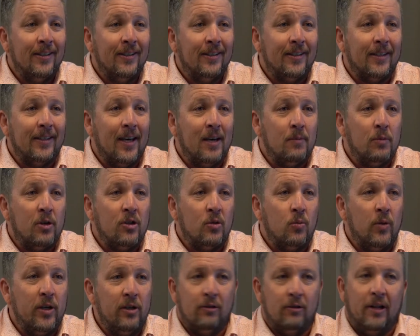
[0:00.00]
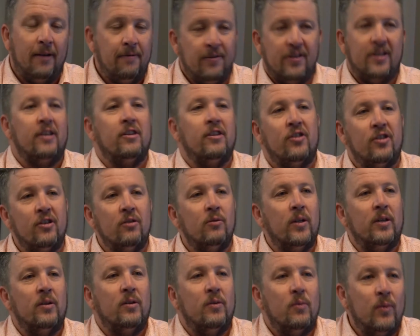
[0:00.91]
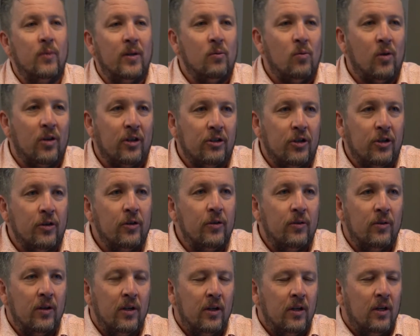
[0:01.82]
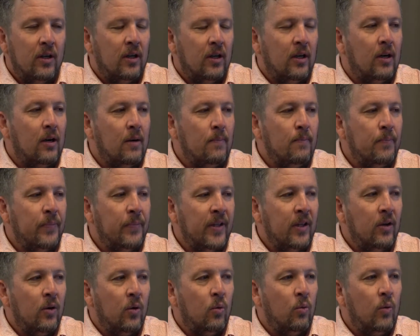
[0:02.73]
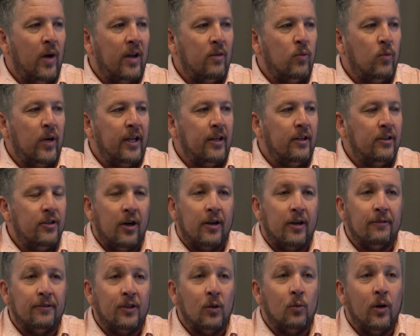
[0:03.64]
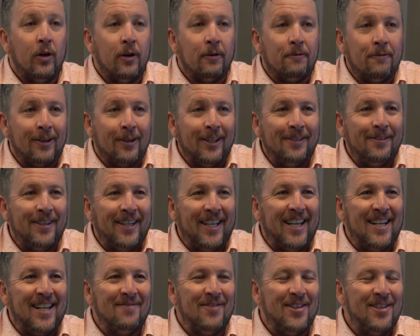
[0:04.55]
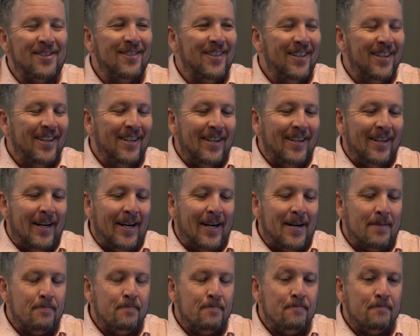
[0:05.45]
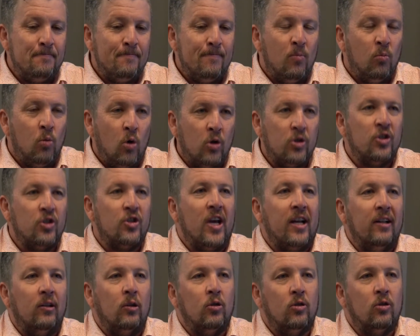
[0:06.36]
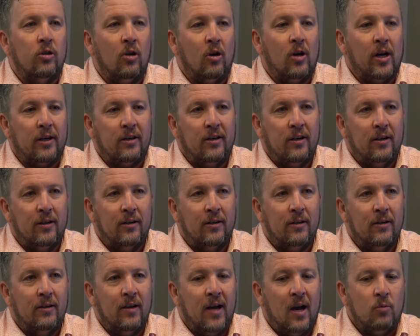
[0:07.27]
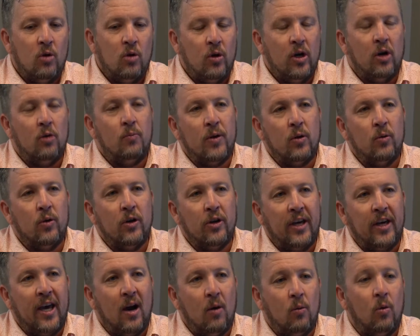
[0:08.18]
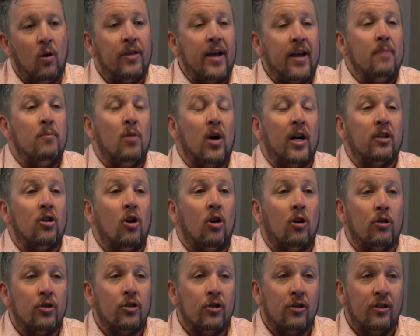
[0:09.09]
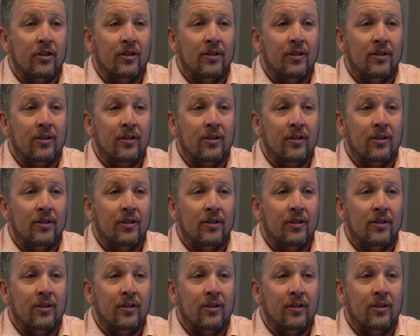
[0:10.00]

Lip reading: okay, because we all have things that we want to do when we don't have to work for a living anymore. What does that look like, and we'll help you work out what that might cost.